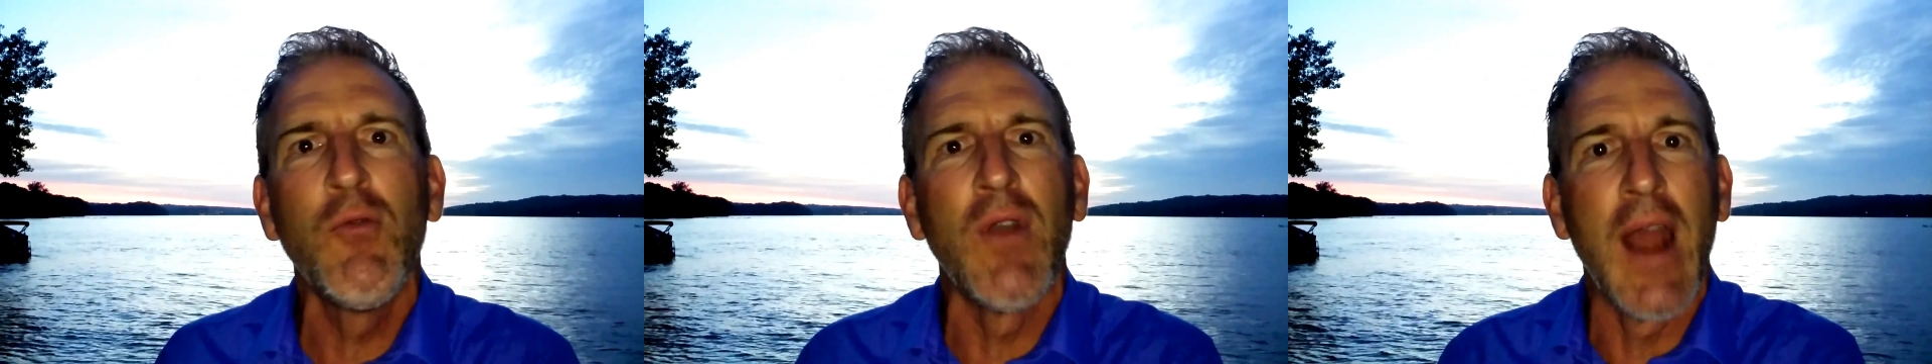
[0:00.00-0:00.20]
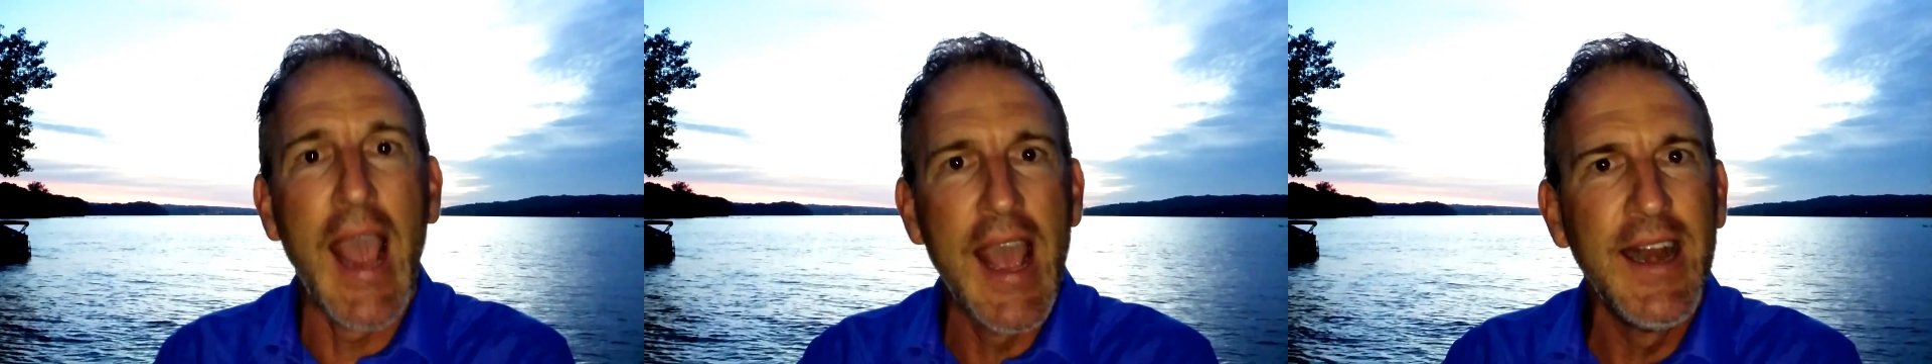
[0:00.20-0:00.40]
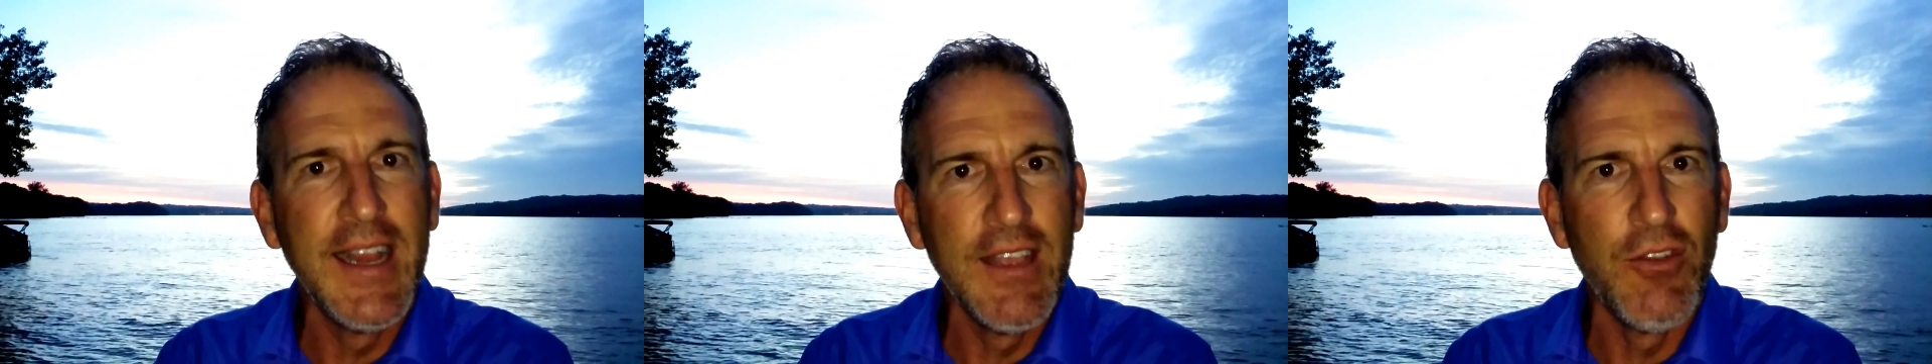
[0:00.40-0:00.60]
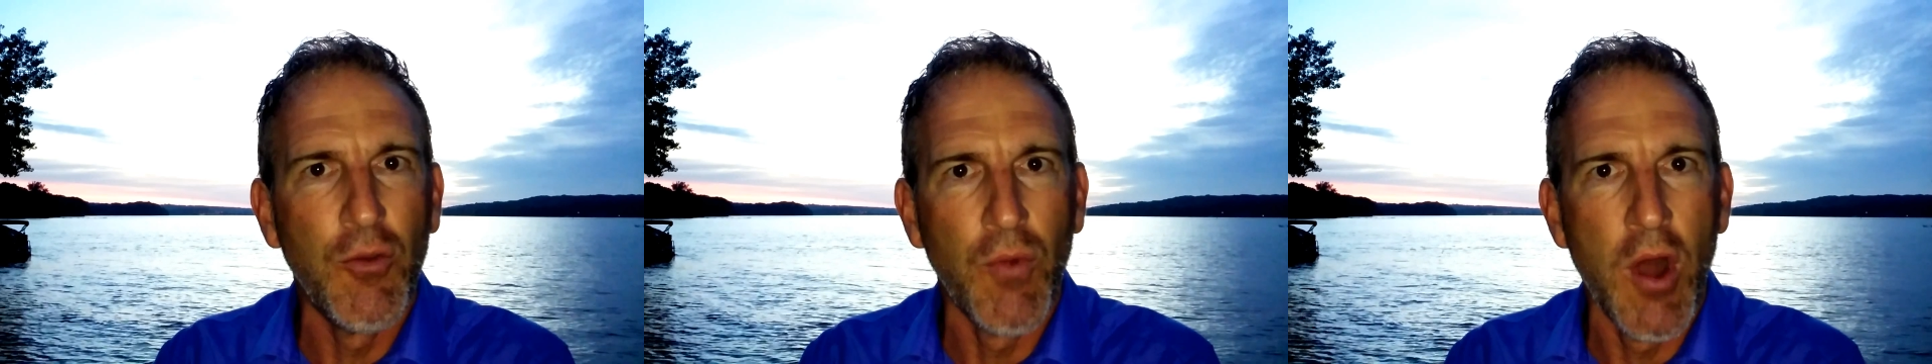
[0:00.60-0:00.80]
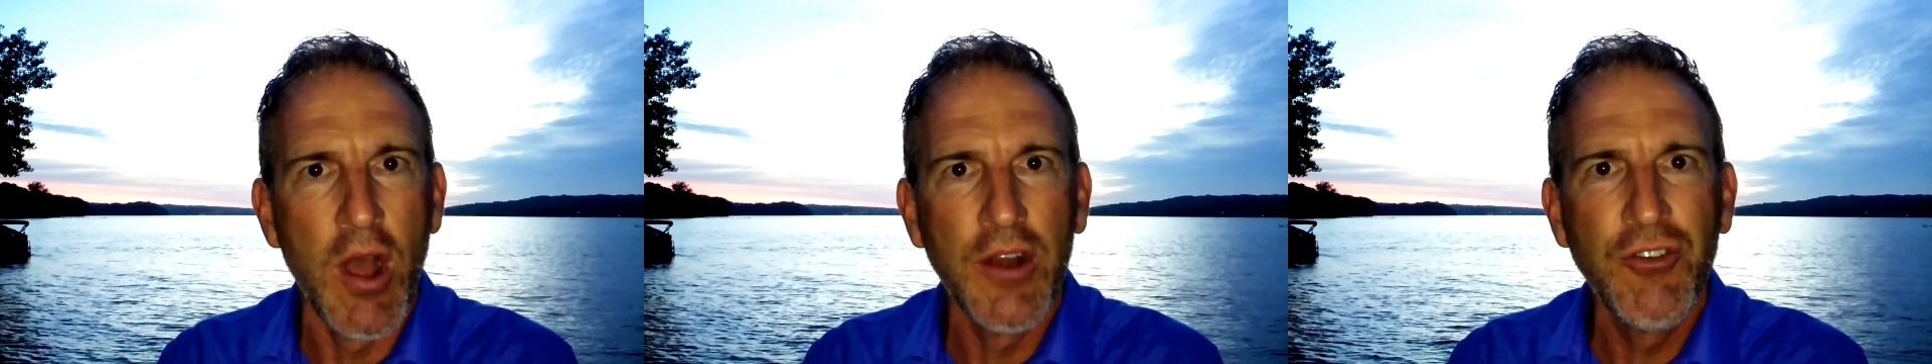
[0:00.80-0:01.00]
we're heading in
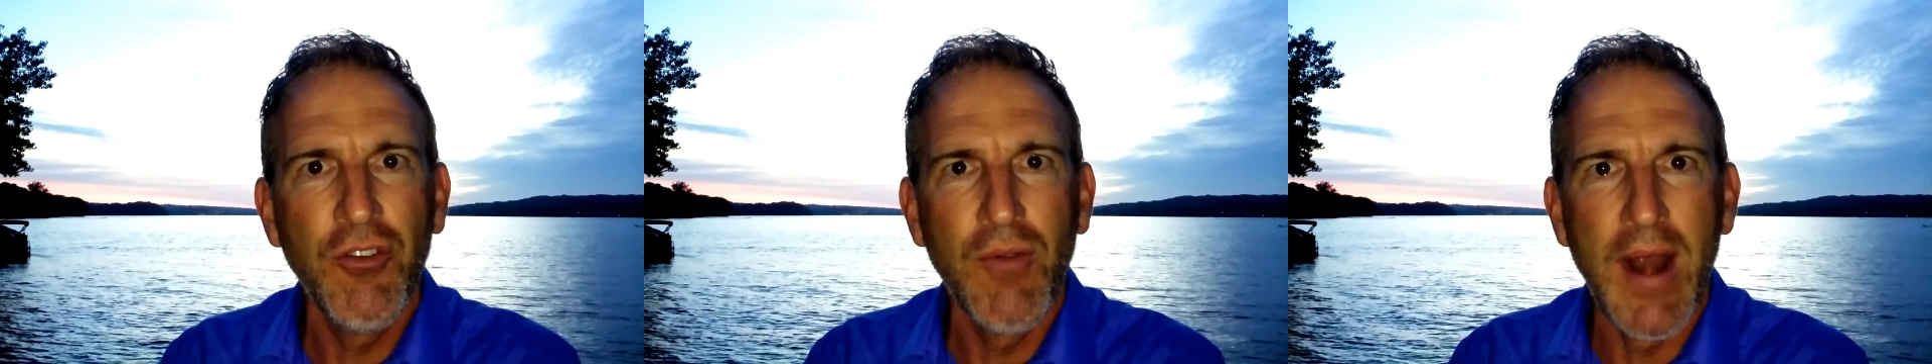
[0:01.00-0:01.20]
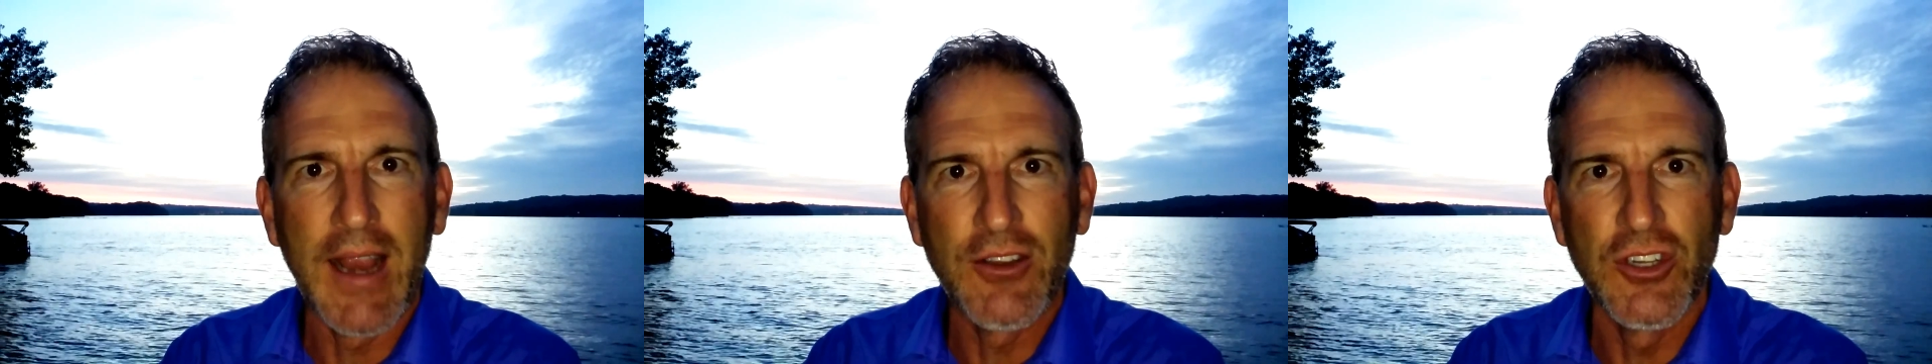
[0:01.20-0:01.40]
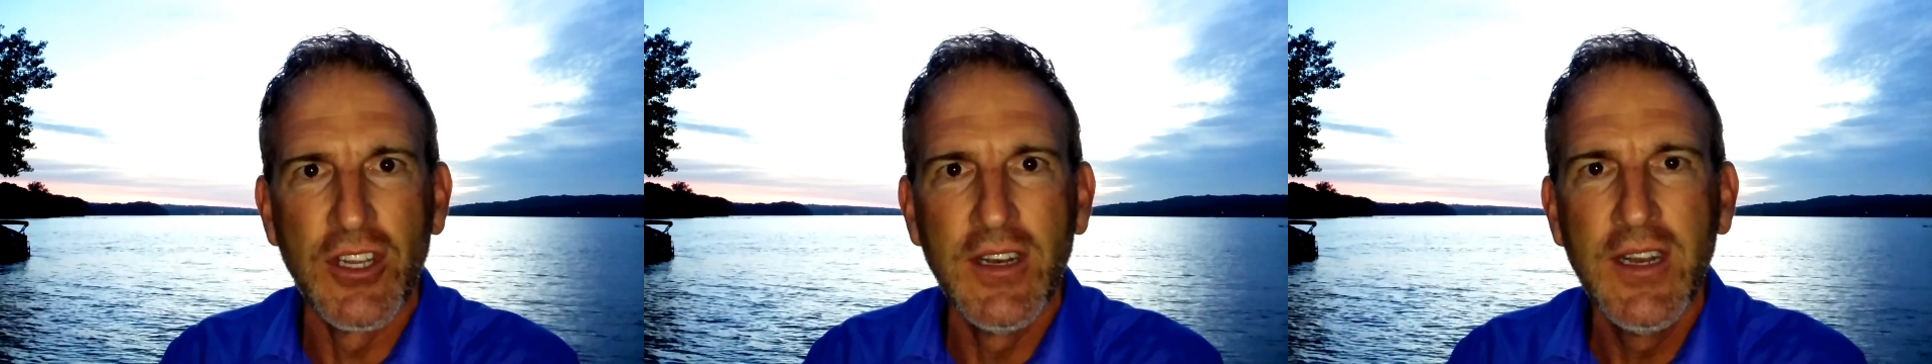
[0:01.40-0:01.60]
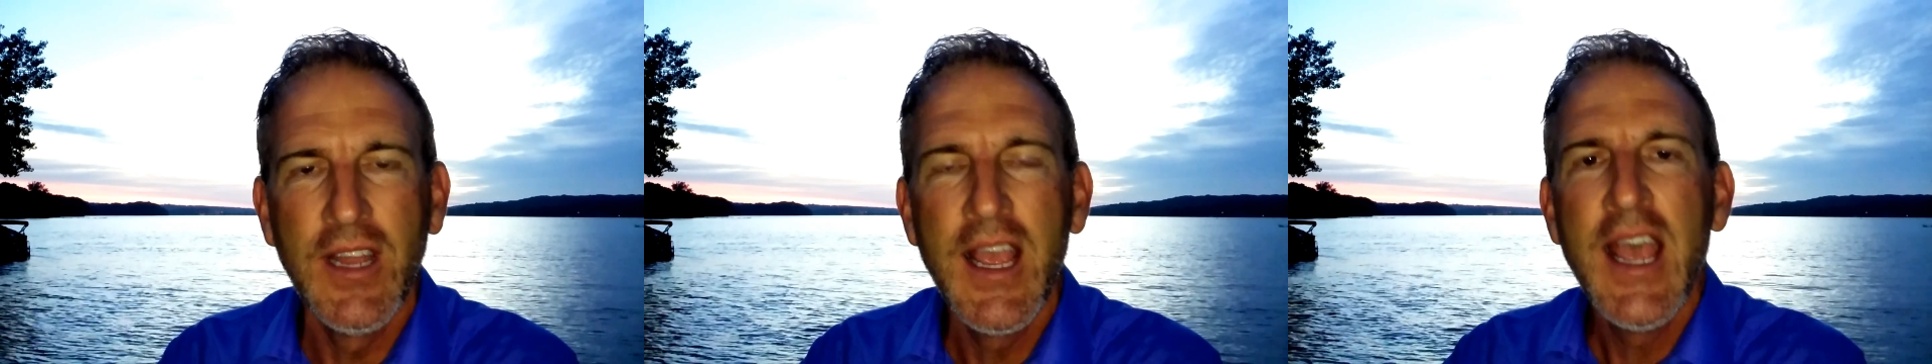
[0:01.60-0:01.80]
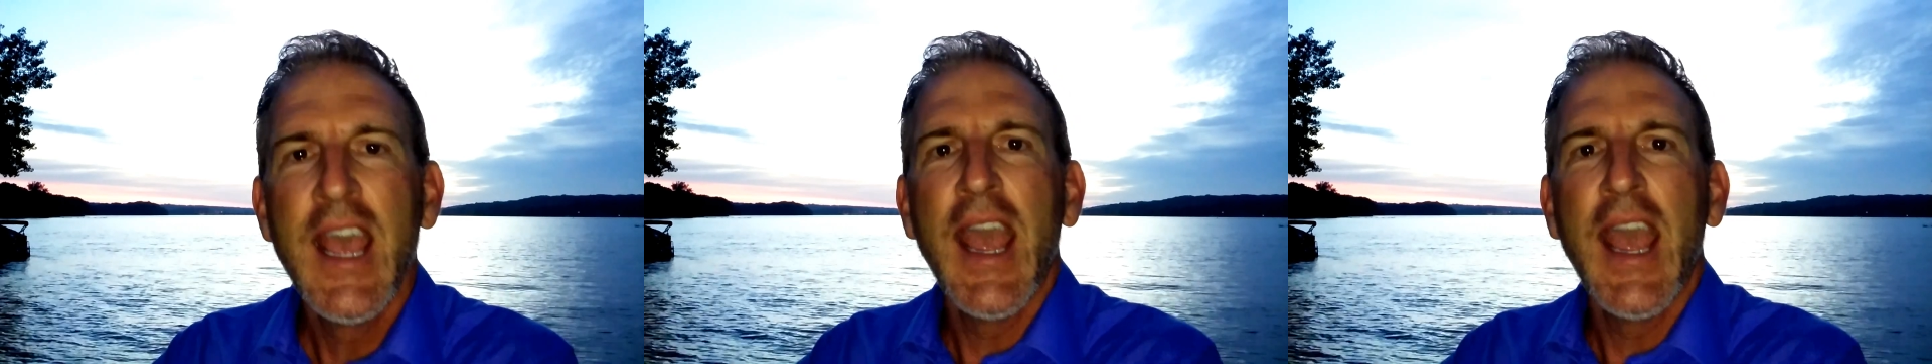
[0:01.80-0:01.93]
the wrong direction